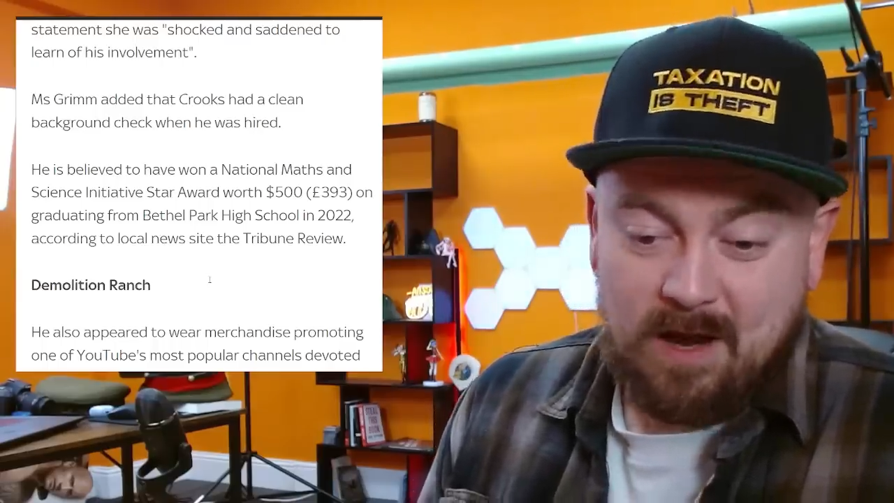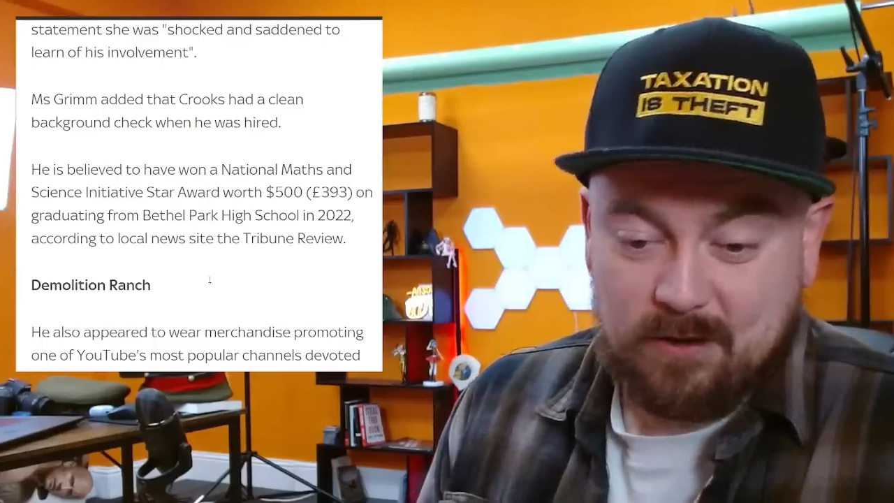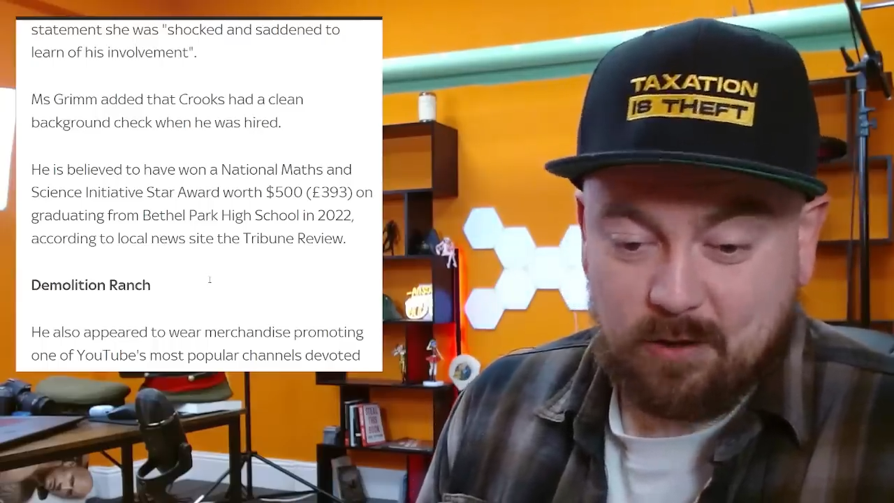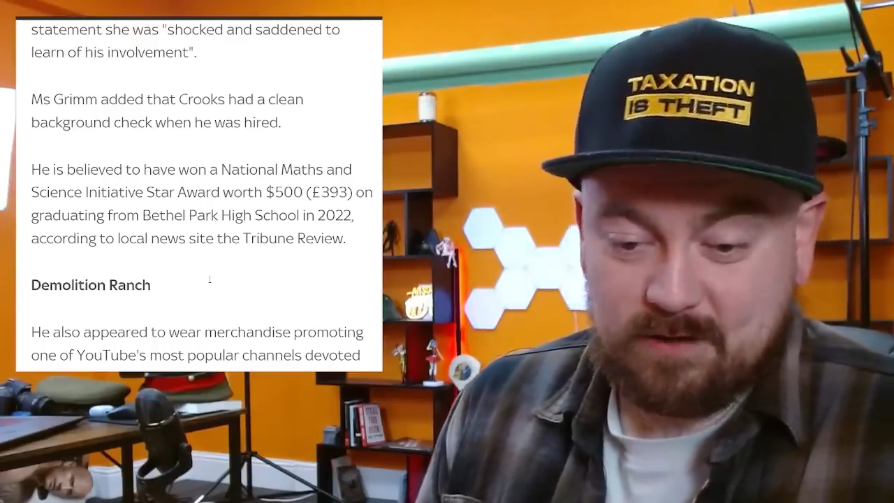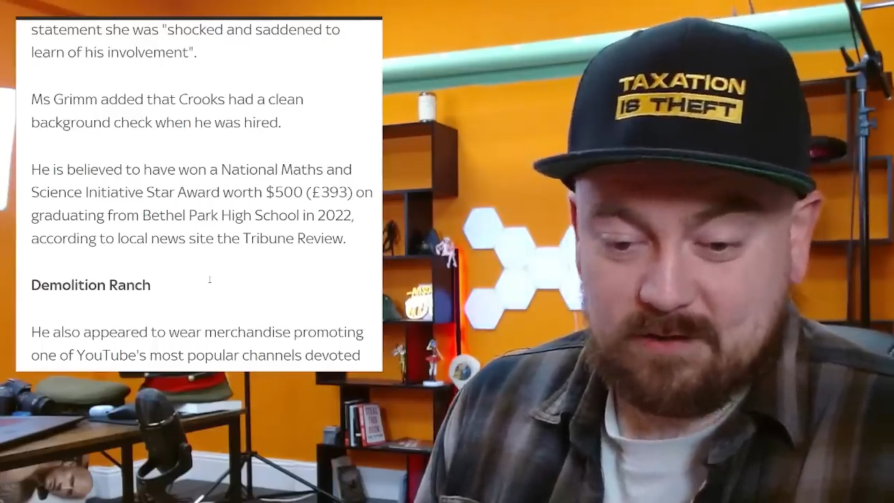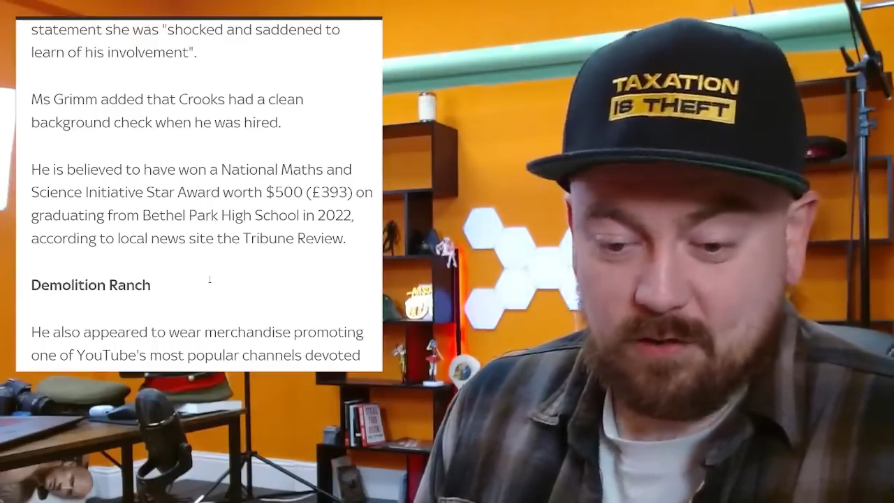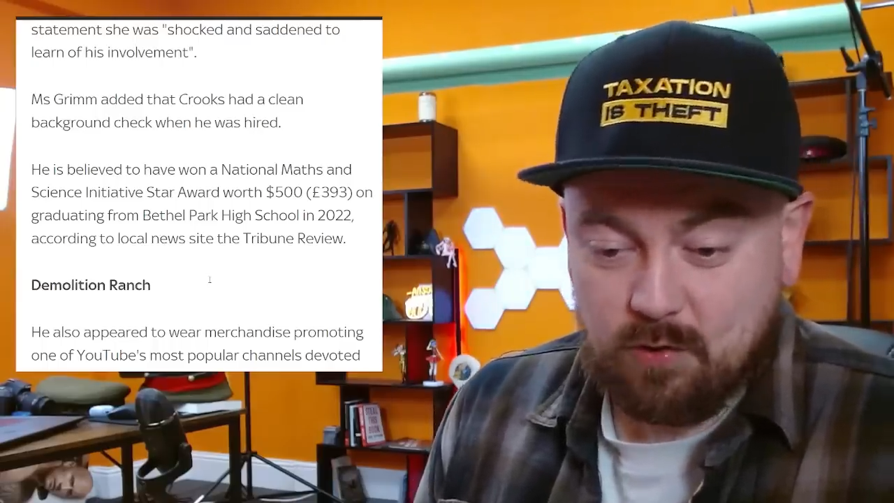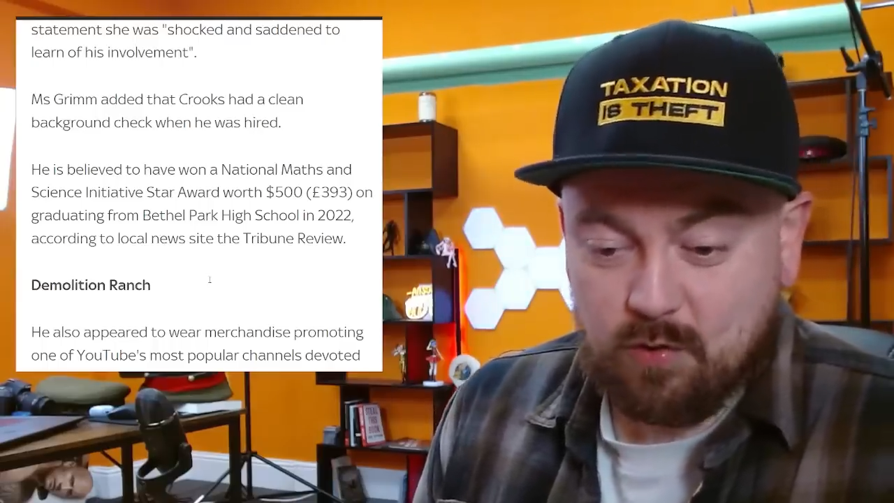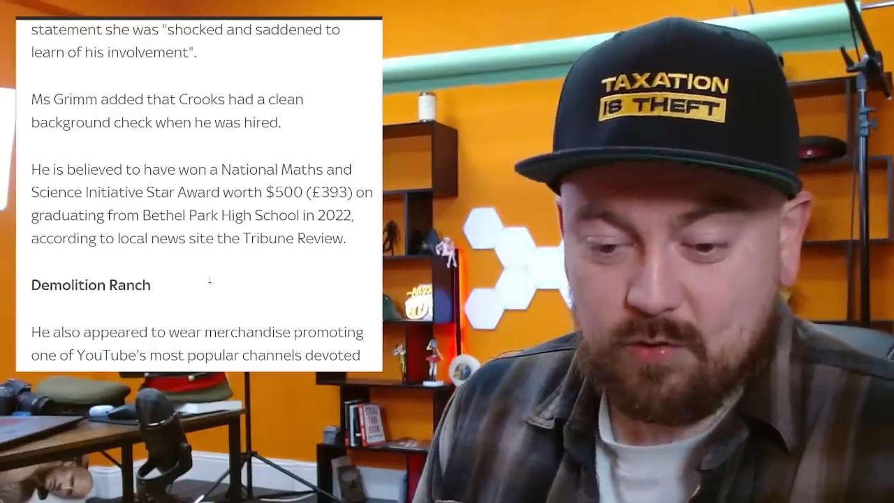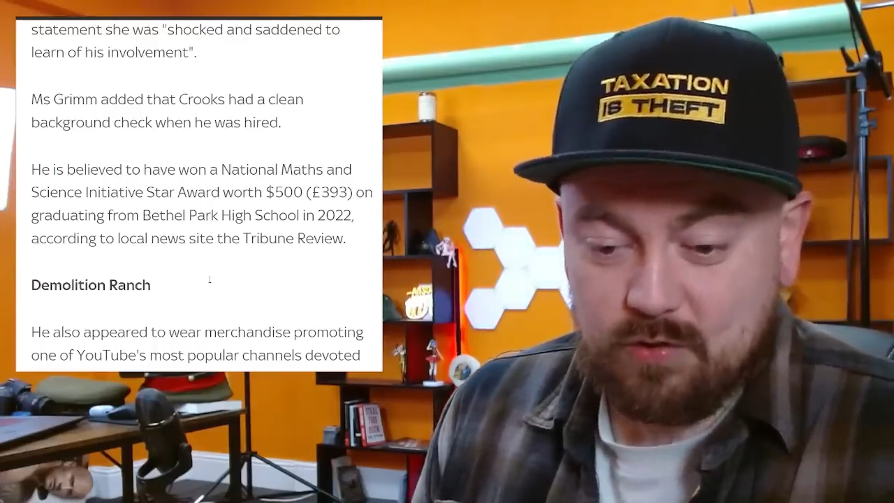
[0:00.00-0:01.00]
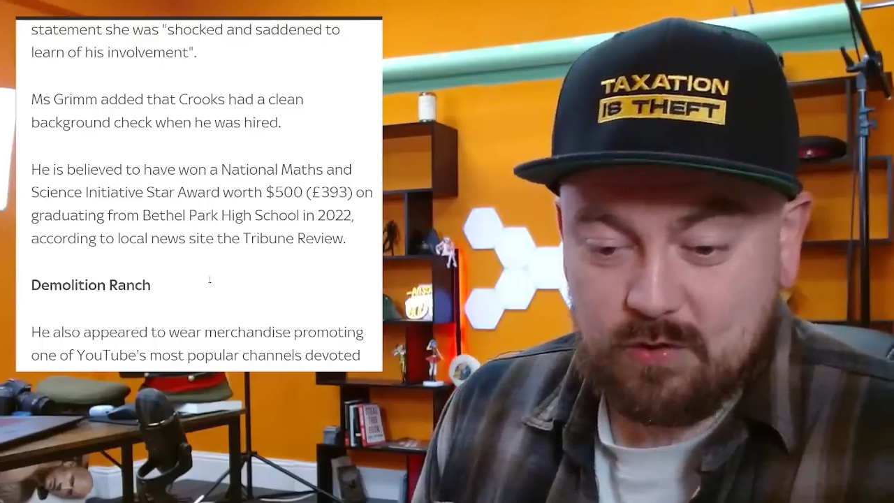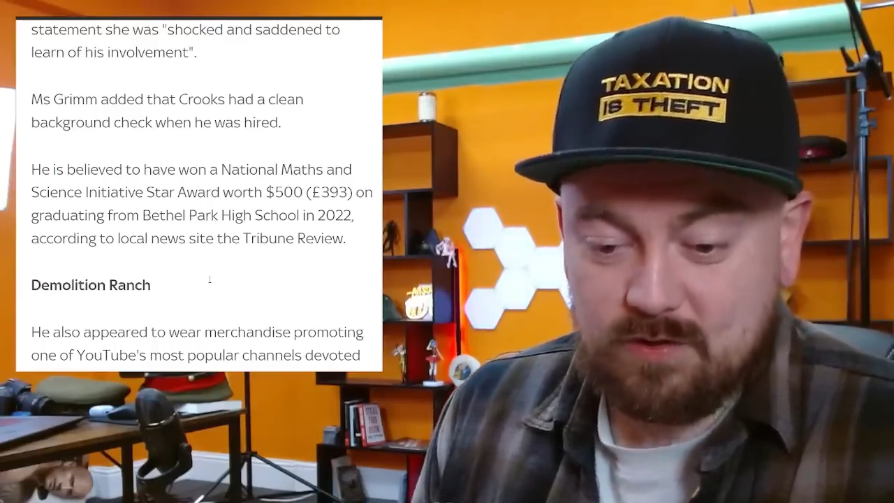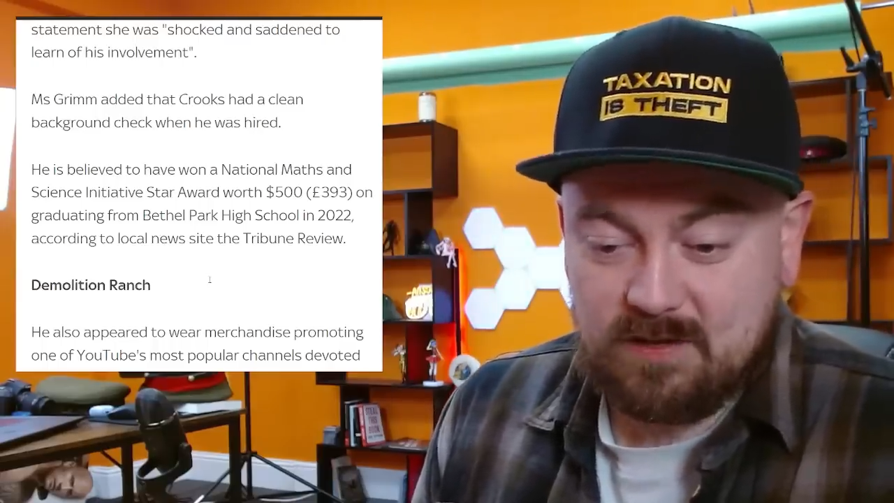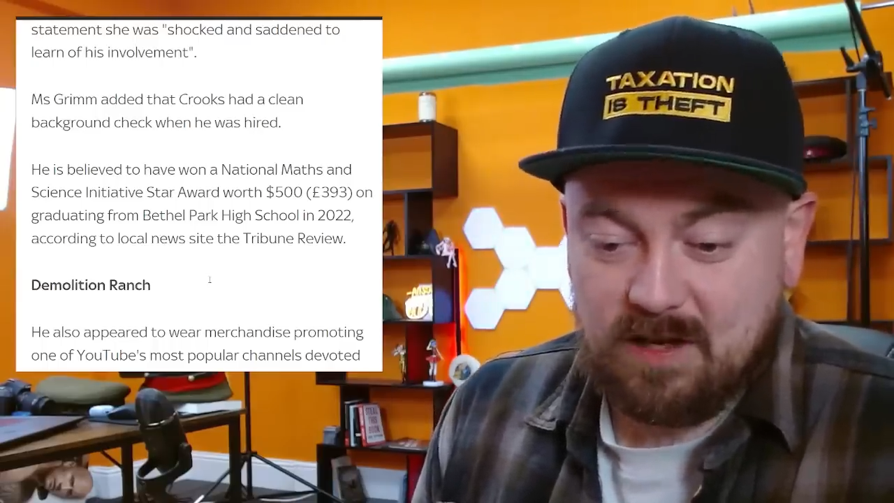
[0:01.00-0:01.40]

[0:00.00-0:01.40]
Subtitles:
according to local news